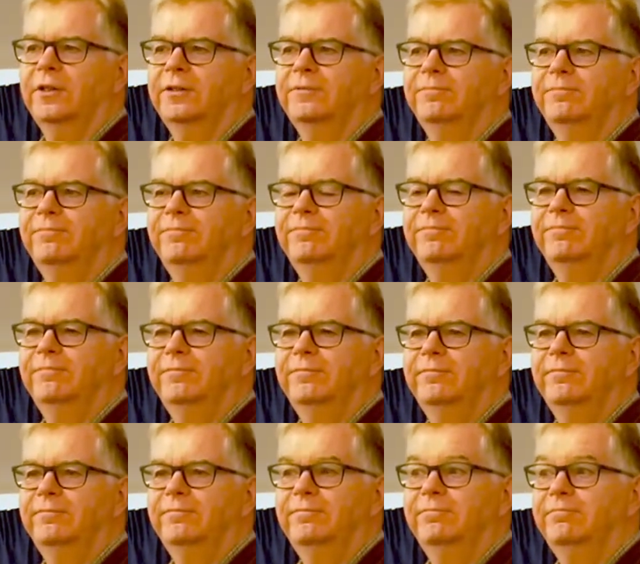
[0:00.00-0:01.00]

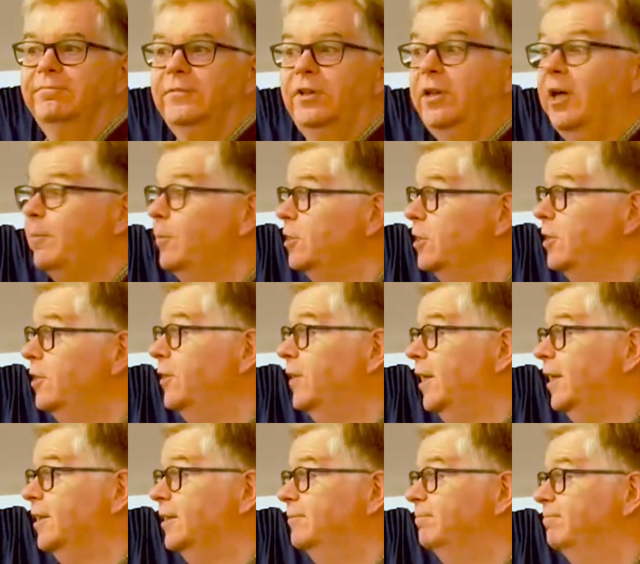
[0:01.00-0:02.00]
Are you happy to do
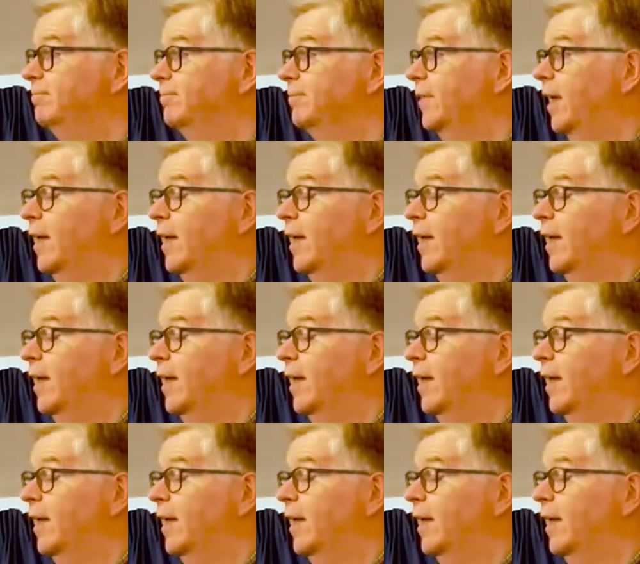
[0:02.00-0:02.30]
that?